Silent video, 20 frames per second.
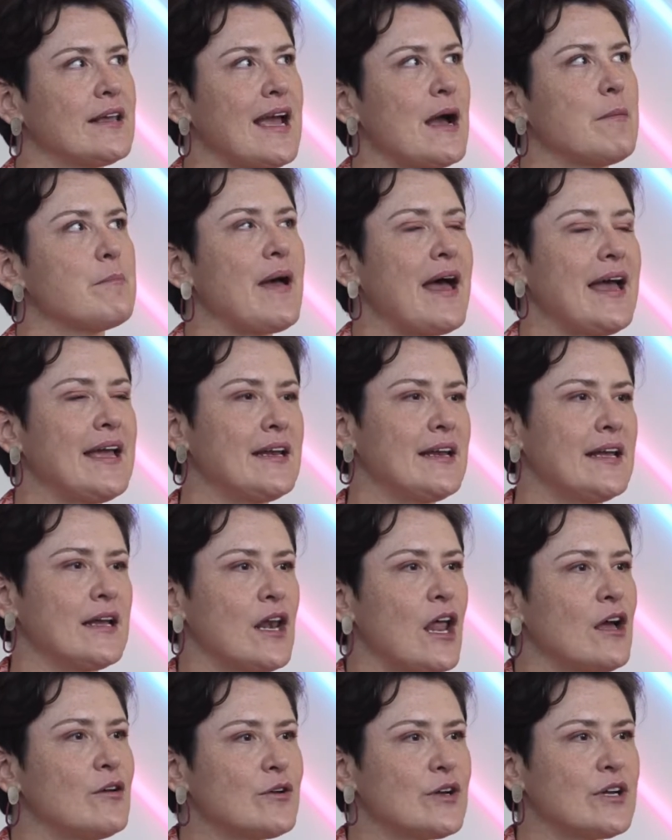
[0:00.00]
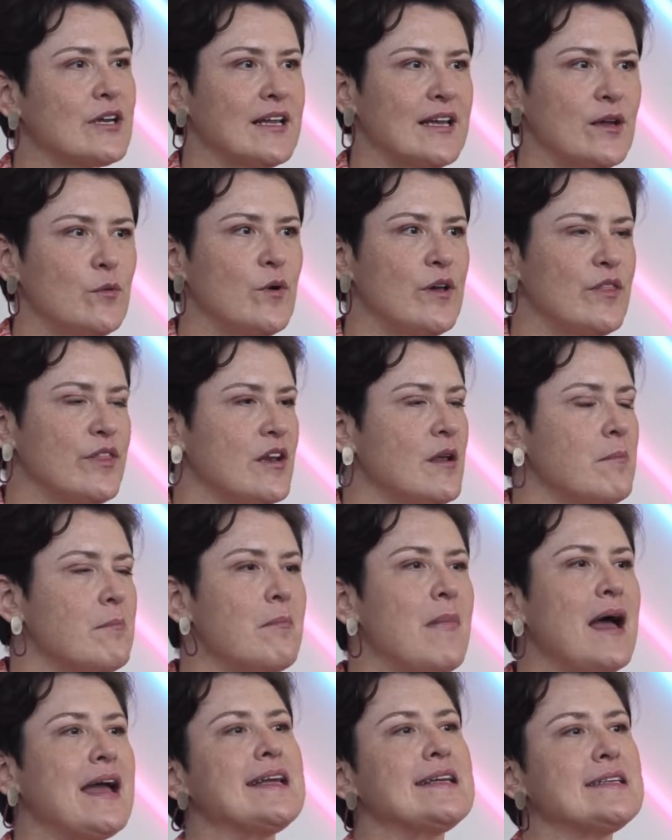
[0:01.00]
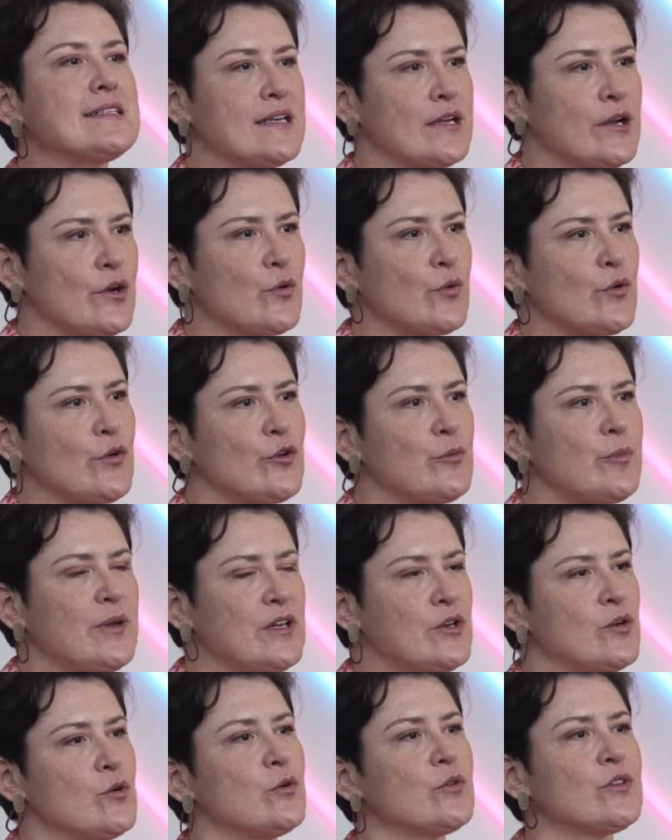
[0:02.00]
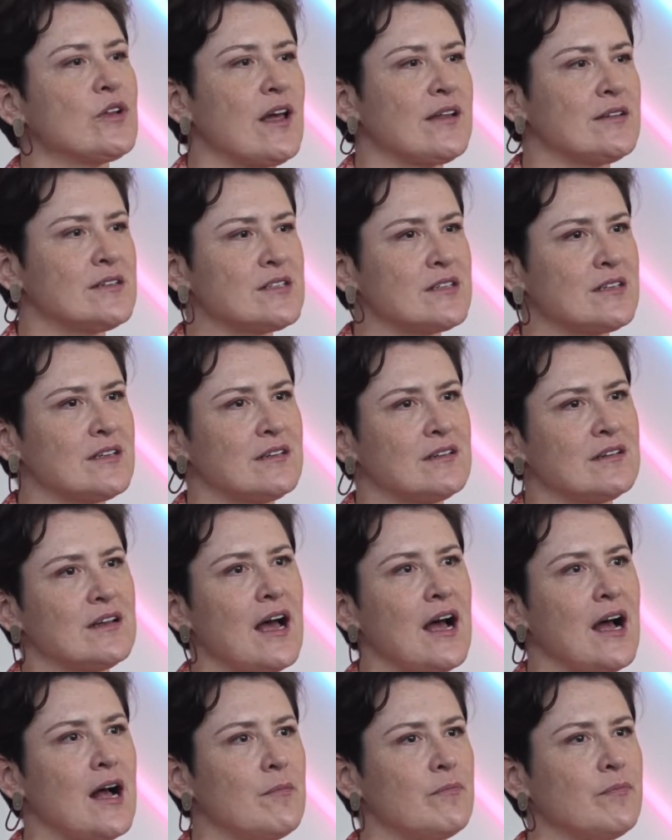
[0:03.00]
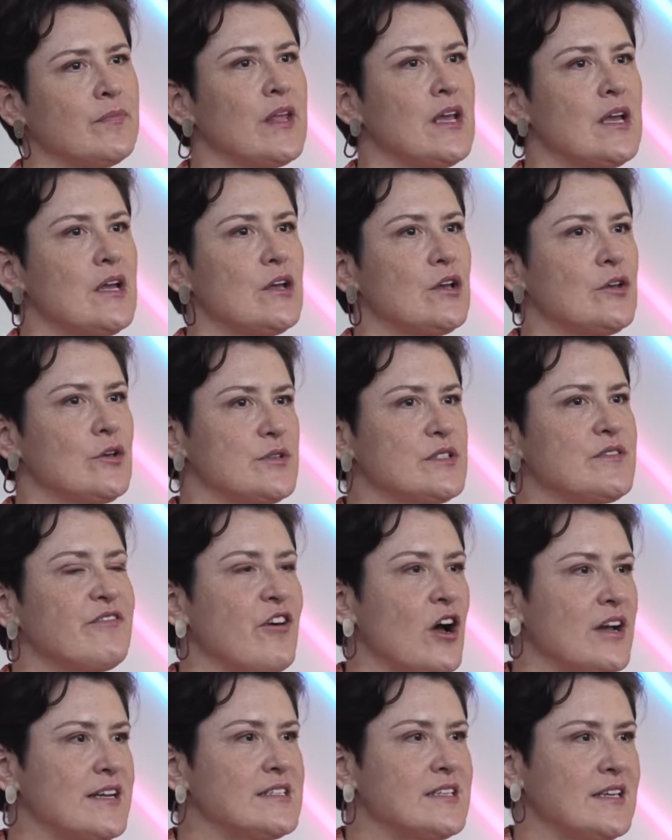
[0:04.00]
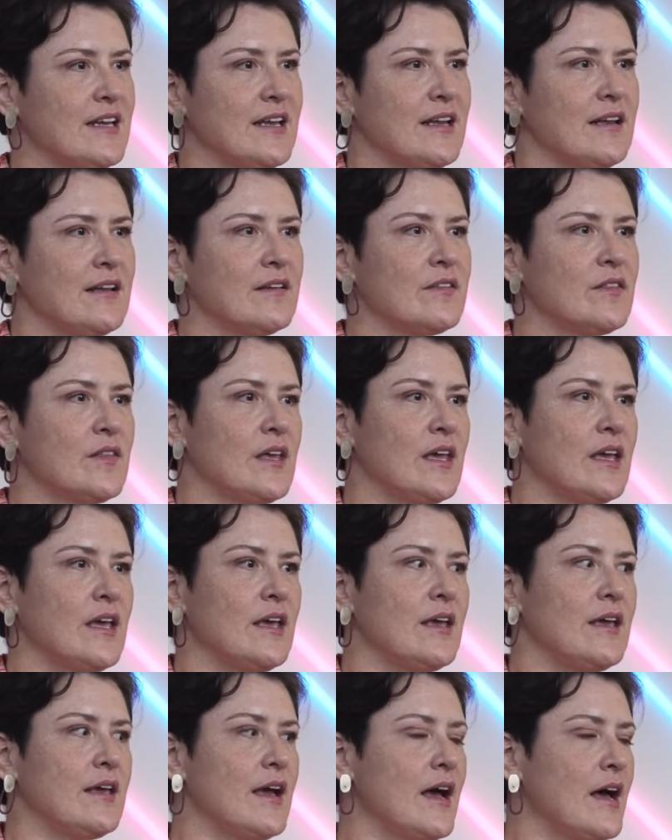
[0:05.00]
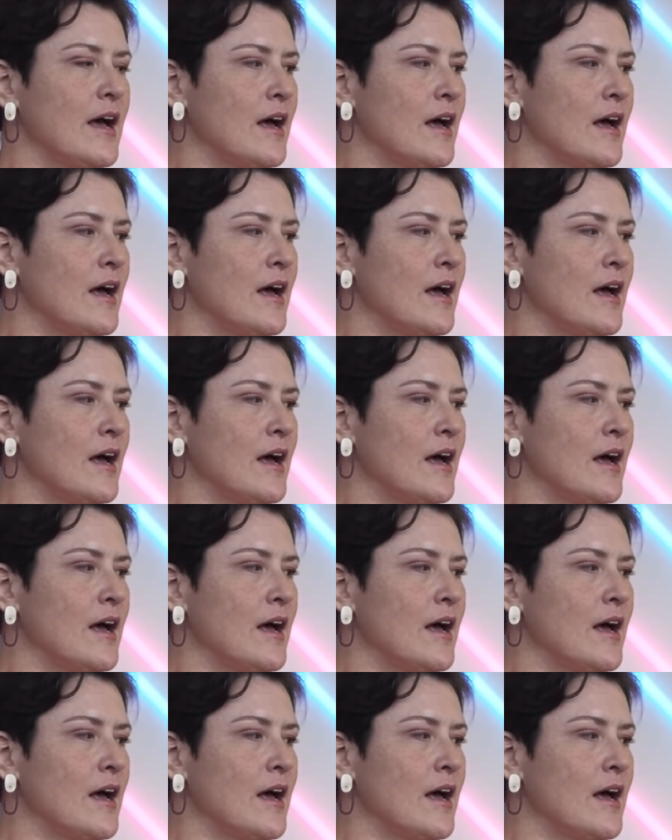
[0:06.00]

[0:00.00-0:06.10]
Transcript: campaigning locally with an amazing group in North London who's fighting the